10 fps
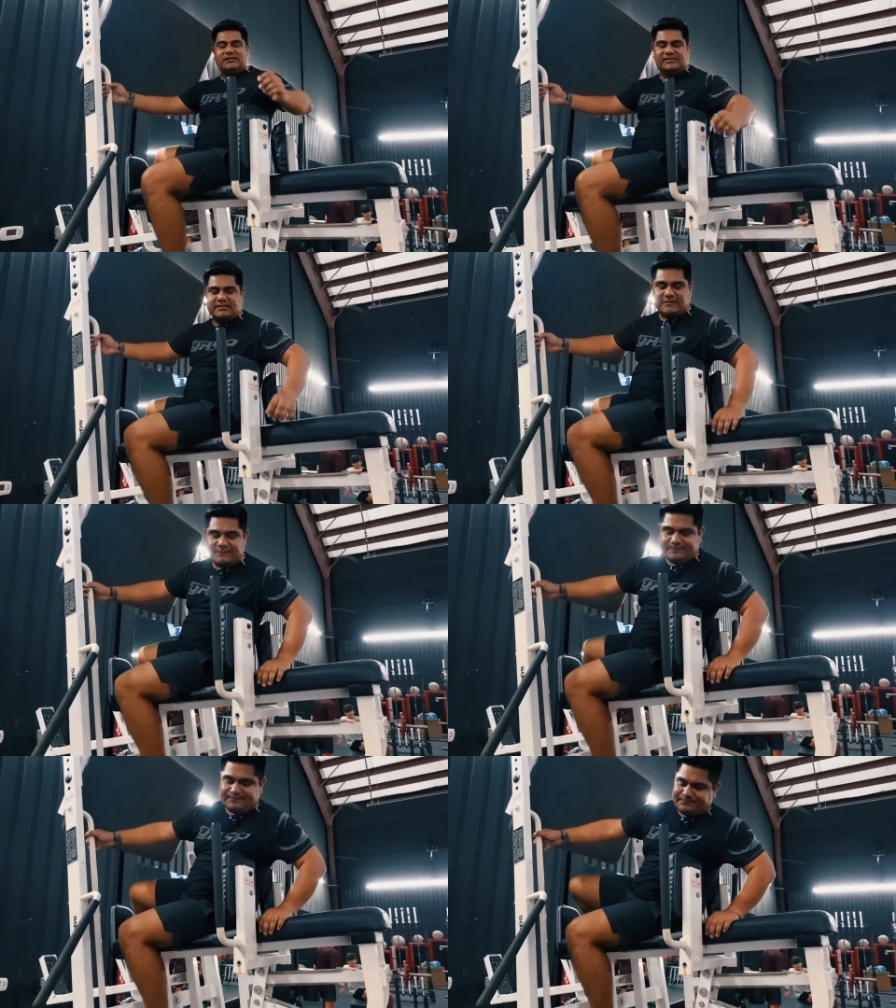Yeah, so
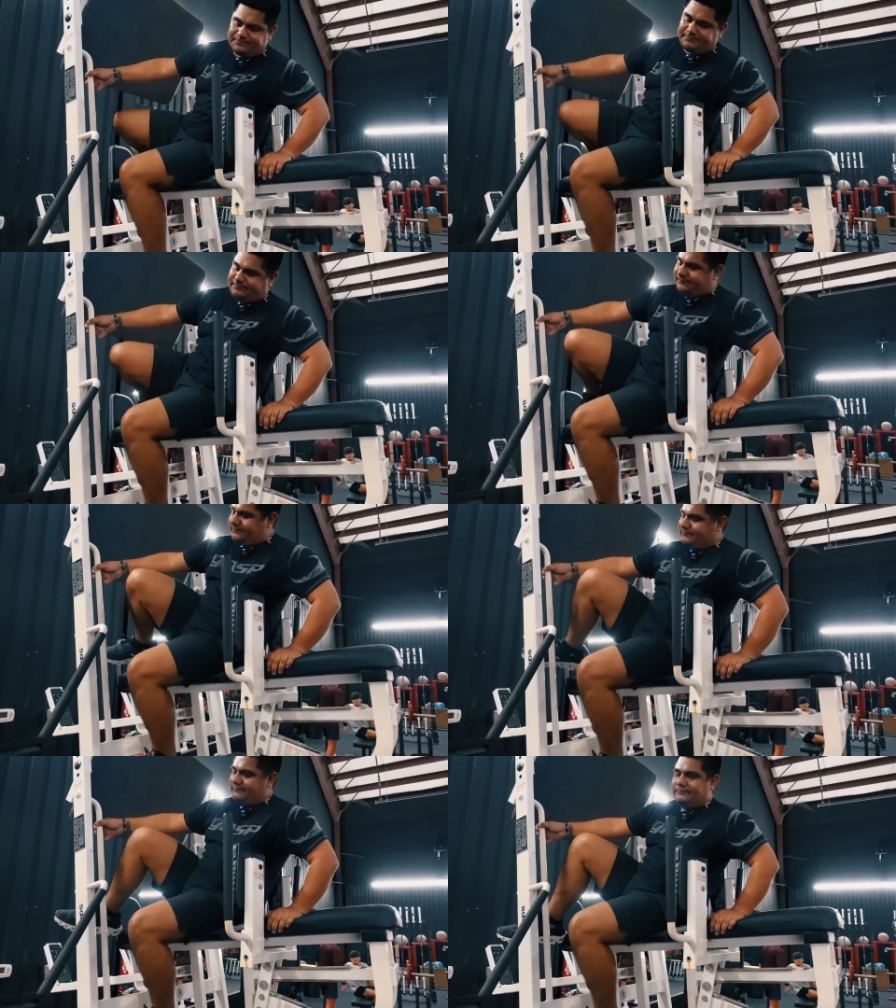I spoke
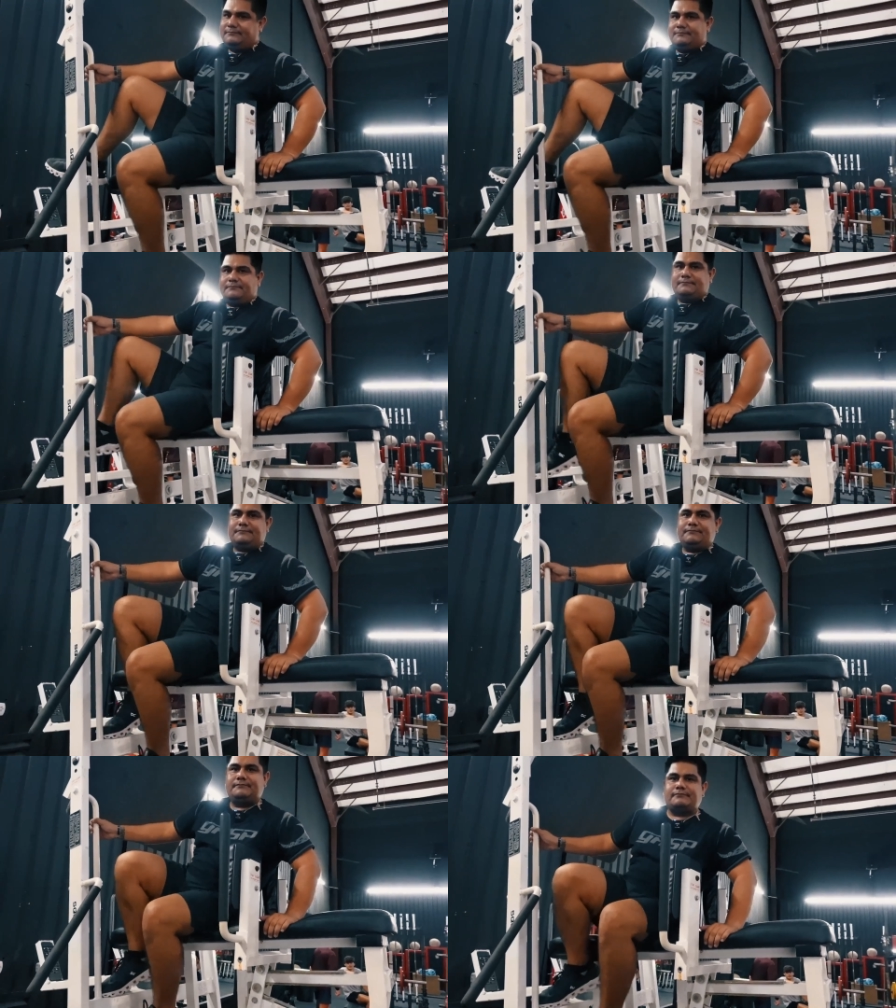to
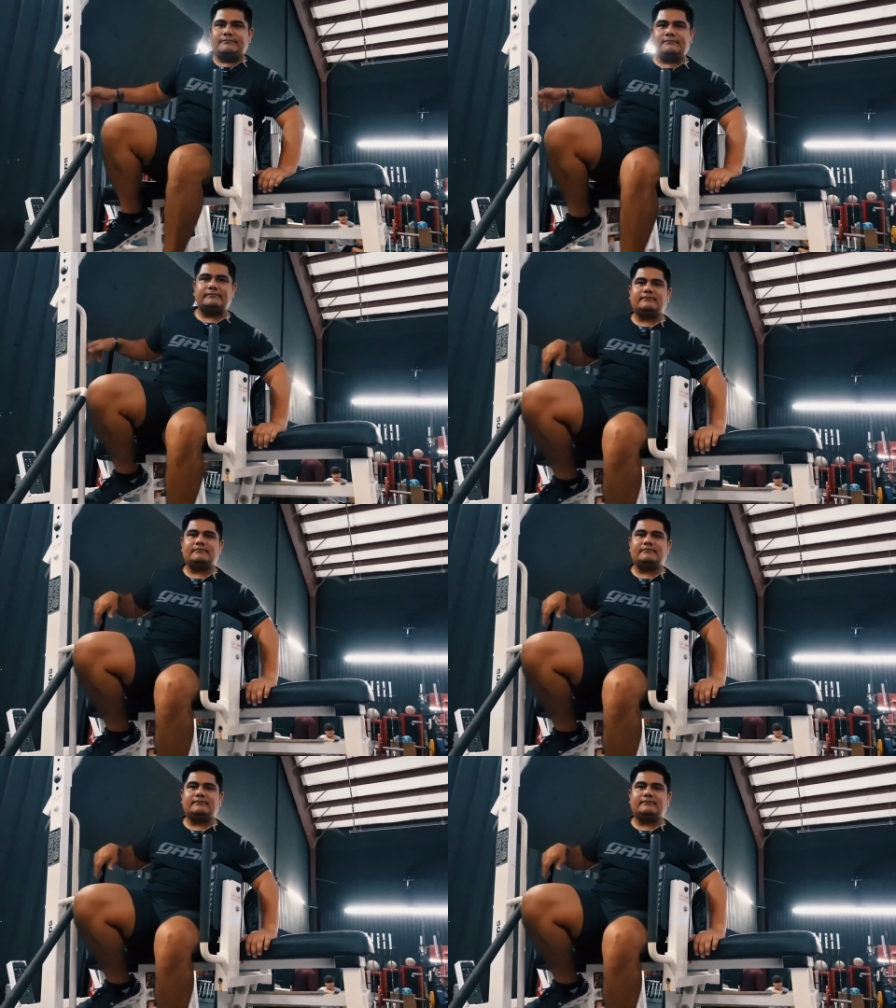a